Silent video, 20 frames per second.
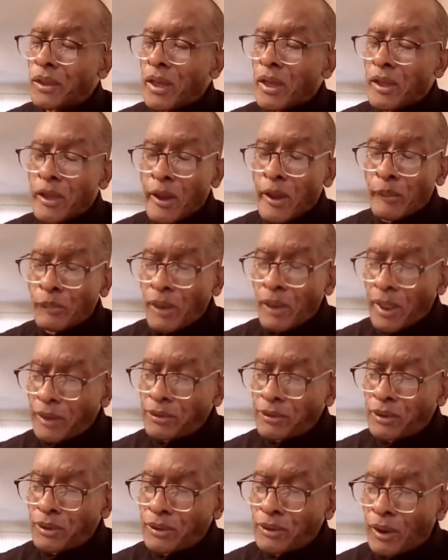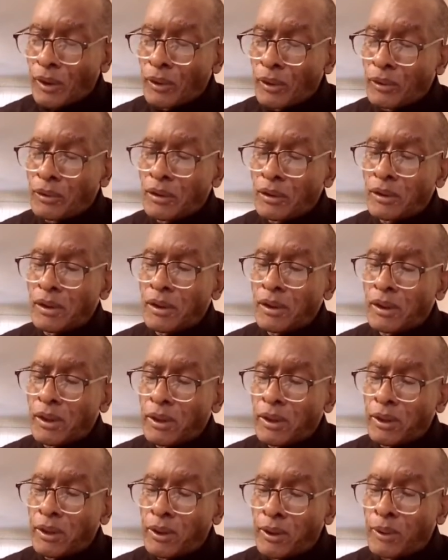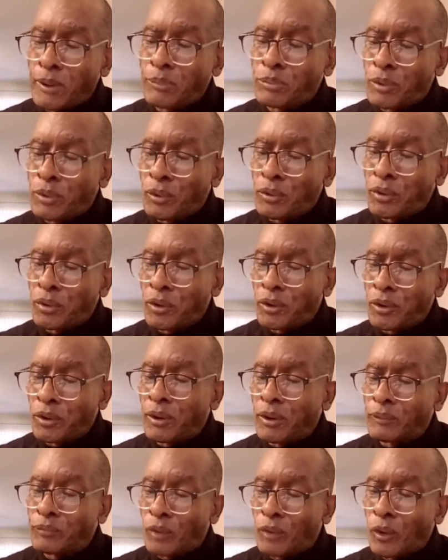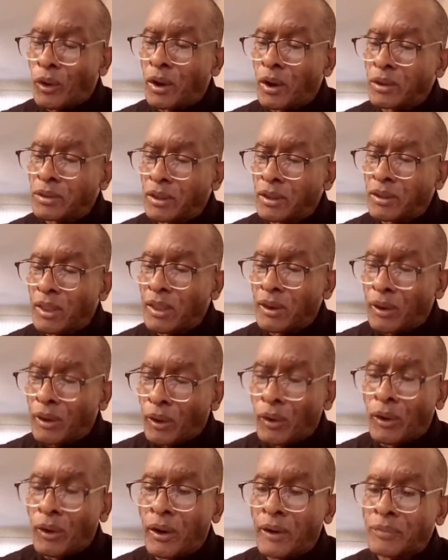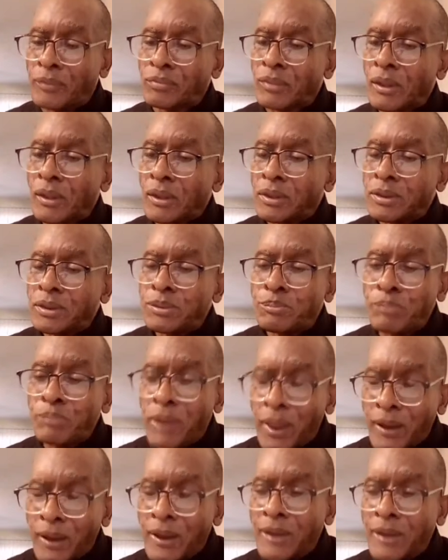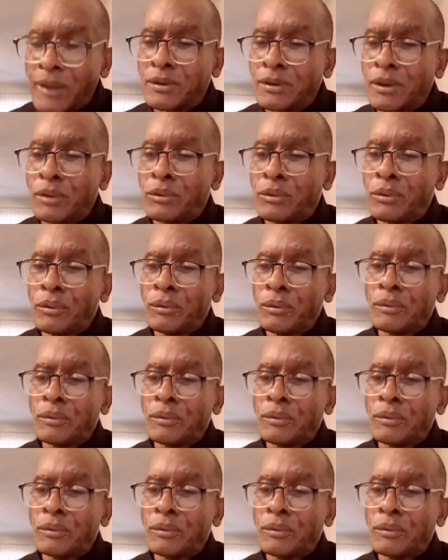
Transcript: I'm letting you know if you hear the voice of the Lord speaking to you,